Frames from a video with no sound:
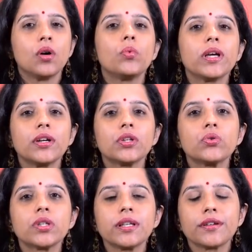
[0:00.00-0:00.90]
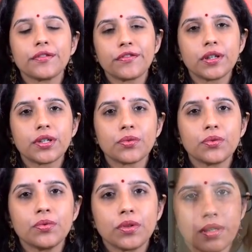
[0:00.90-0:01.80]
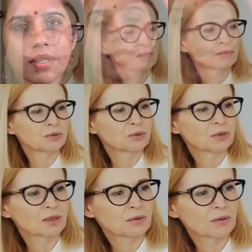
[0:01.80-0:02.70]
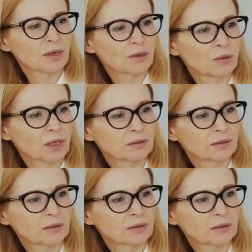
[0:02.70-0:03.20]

we are usually referred to a psychiatrist or a